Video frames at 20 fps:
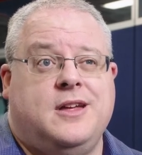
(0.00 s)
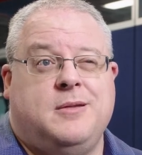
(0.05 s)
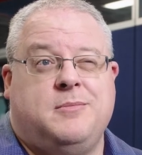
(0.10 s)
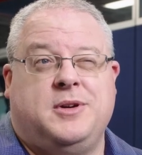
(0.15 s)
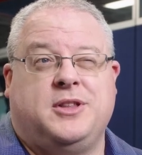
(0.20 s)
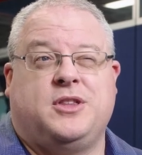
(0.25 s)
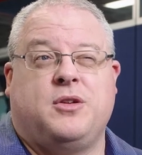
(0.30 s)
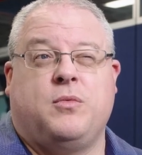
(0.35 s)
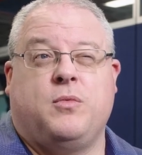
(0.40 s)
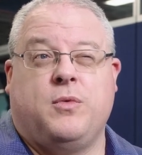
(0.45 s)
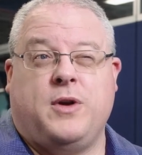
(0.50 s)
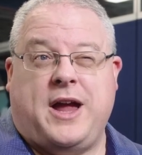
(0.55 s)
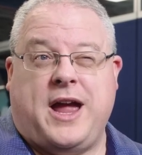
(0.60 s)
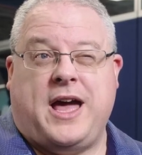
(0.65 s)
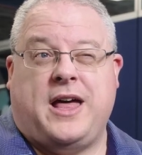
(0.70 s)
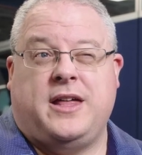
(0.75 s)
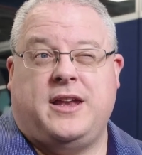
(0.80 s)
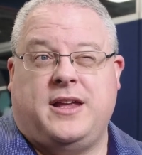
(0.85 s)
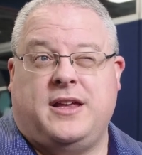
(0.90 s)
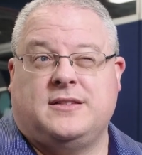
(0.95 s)
but the
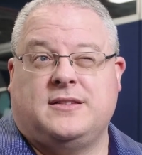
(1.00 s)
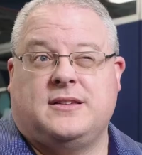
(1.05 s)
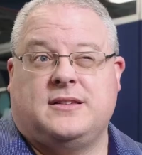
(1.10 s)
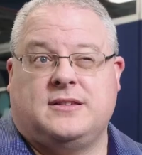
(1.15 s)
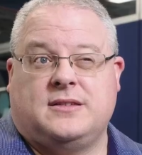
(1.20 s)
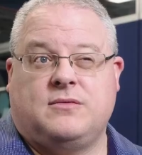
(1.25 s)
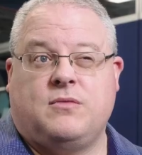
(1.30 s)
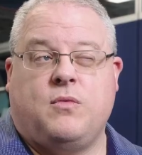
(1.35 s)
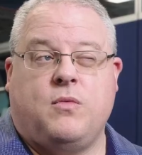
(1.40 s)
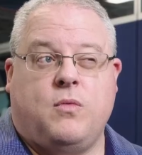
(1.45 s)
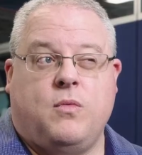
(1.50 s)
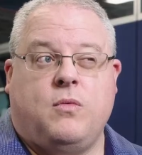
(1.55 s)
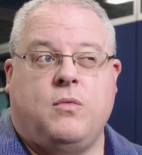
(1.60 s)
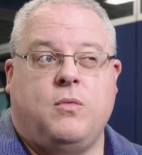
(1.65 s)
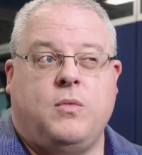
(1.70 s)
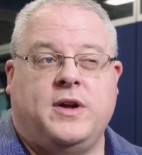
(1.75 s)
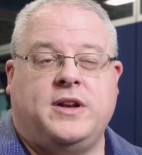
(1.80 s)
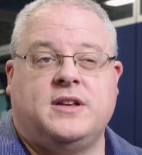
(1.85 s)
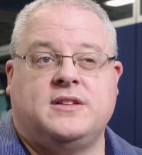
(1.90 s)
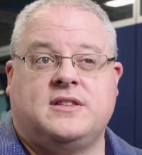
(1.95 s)
reality is, is
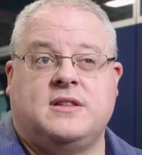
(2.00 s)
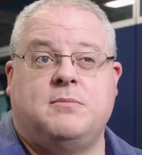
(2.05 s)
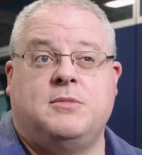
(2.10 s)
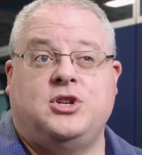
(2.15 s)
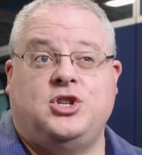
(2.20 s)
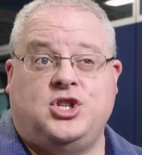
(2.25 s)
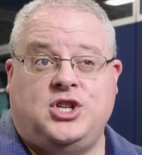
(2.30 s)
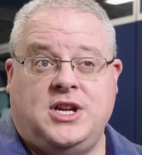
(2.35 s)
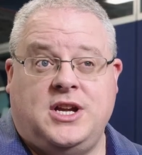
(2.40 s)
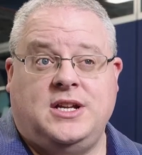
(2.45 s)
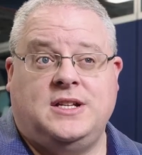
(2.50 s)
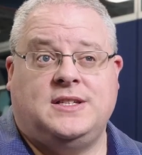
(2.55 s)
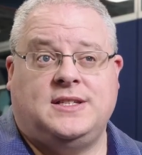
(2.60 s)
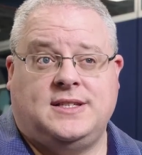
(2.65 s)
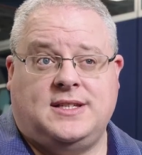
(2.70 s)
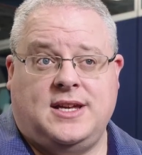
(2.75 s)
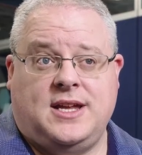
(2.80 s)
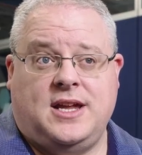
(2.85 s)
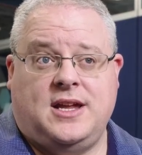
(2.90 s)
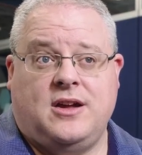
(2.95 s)
what does the machine
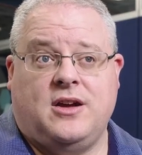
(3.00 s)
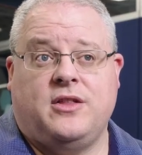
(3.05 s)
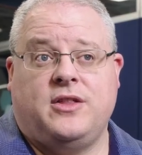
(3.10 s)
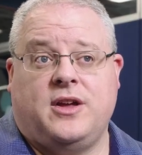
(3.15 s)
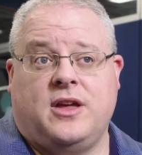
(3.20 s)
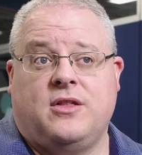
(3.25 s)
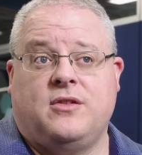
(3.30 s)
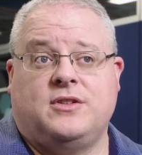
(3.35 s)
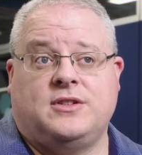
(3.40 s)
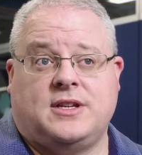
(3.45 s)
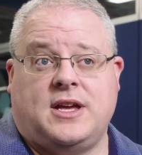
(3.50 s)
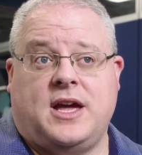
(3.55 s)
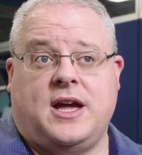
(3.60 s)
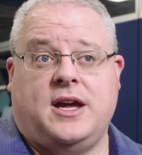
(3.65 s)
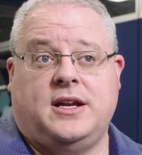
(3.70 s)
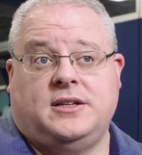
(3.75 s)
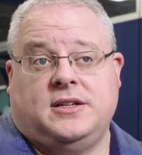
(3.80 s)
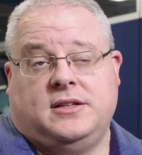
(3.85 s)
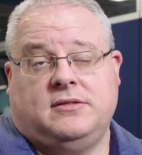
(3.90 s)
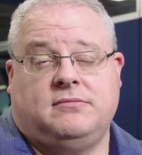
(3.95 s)
see on the other
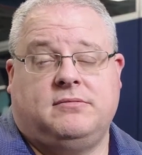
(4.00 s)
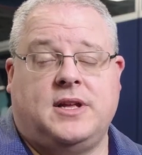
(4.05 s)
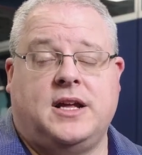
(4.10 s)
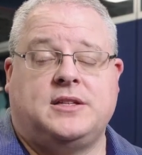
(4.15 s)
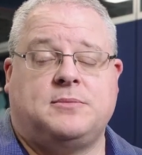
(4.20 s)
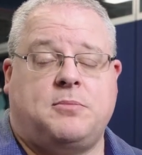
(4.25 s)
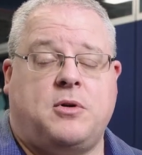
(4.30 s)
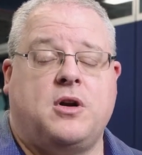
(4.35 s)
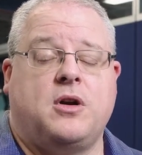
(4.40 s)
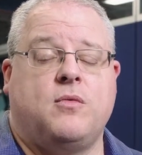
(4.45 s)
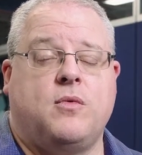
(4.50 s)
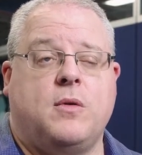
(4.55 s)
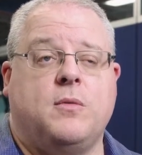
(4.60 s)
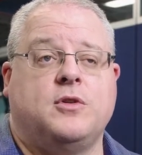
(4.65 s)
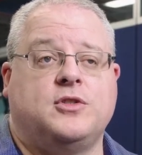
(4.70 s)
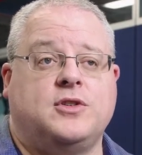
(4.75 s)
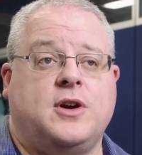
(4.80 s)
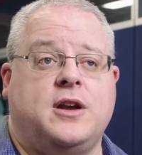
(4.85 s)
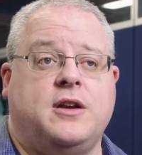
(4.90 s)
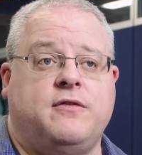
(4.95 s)
side? And that's part of what we're
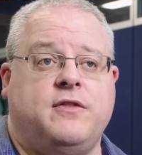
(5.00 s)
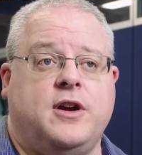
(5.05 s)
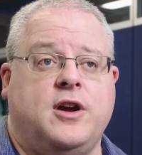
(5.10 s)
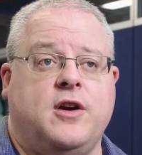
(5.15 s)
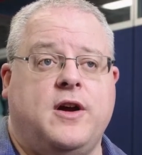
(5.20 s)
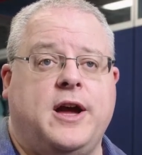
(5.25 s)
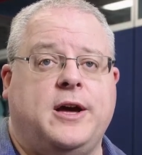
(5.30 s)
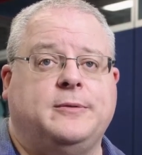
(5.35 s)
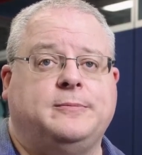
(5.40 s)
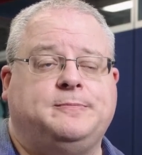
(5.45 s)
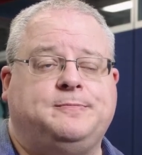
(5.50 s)
trying to figure out.